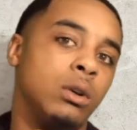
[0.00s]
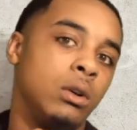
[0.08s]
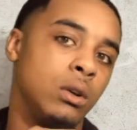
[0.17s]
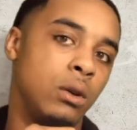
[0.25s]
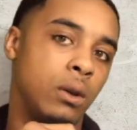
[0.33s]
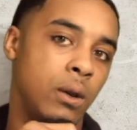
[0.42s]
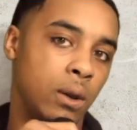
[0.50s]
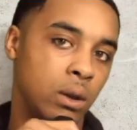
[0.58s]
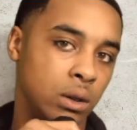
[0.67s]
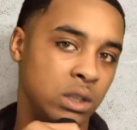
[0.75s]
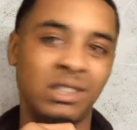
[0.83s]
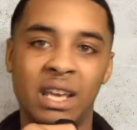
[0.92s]
Right.
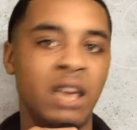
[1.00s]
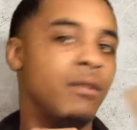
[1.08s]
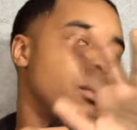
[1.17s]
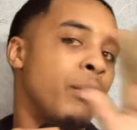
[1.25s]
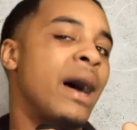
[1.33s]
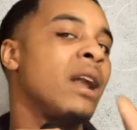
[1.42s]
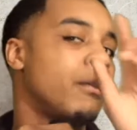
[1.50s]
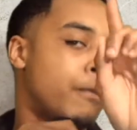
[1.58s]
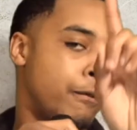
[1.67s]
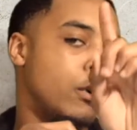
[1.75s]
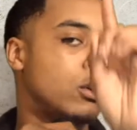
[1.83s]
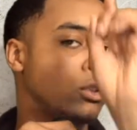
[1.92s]
This everybody
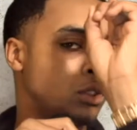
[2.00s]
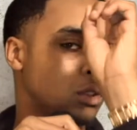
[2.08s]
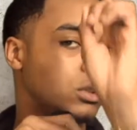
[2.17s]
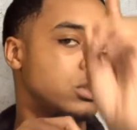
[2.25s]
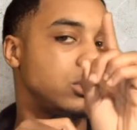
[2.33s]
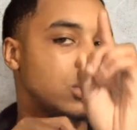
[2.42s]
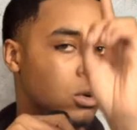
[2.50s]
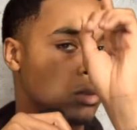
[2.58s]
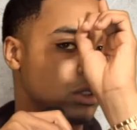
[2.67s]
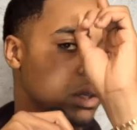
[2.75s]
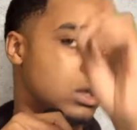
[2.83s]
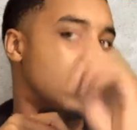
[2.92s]
first show
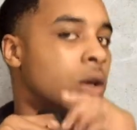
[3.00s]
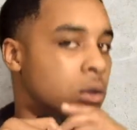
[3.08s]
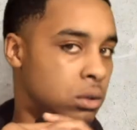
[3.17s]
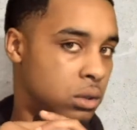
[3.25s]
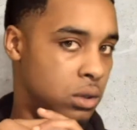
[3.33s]
together.